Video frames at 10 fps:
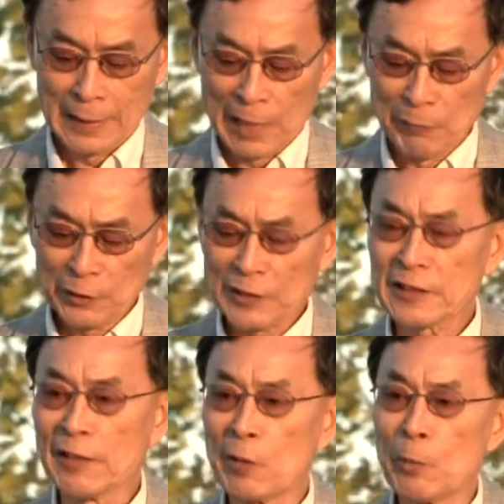I've written
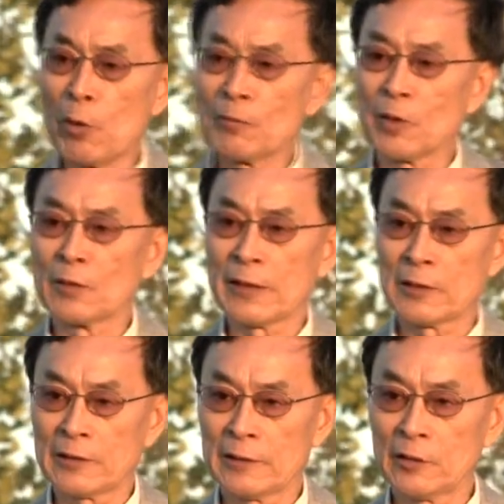several poems on this
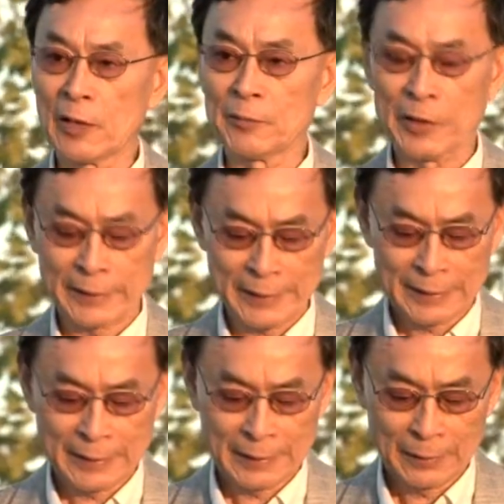subject.
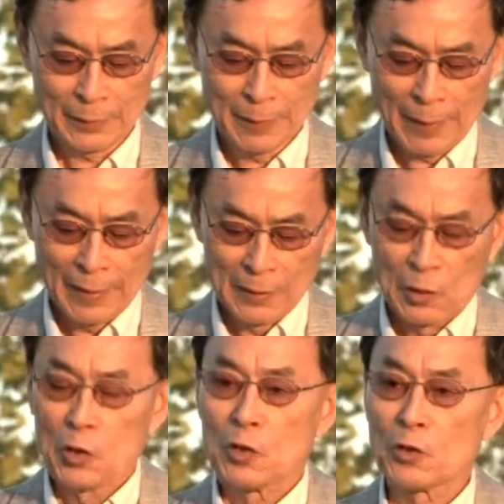
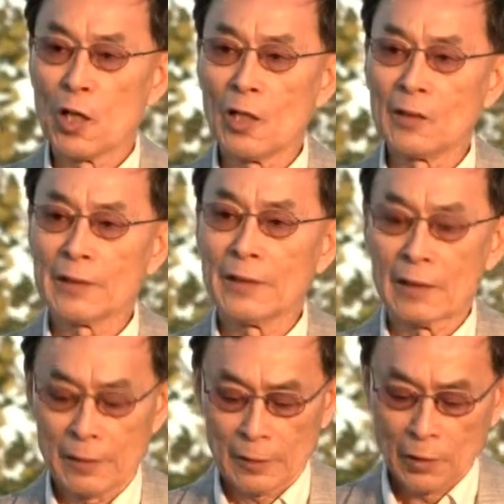Song
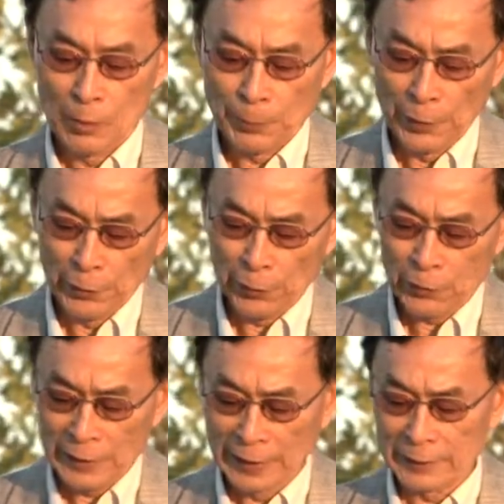of
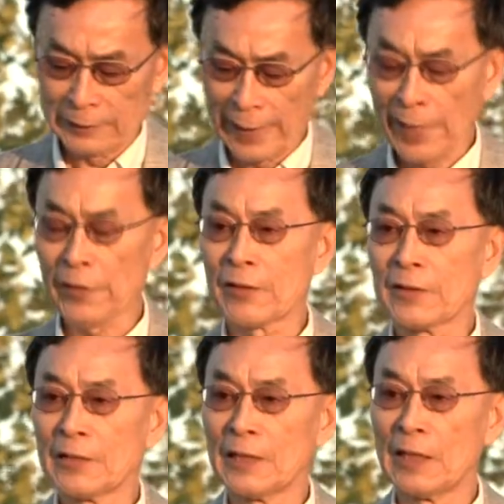Birth and Death
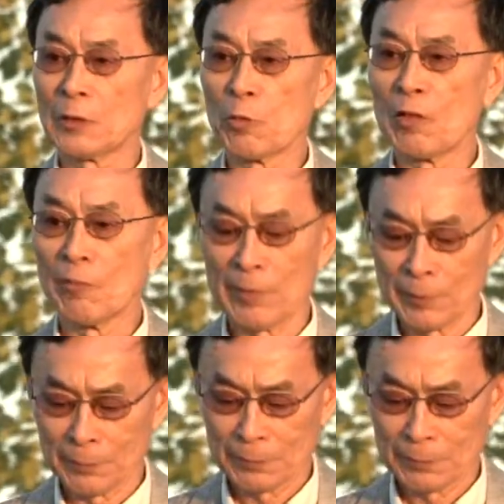is one of them.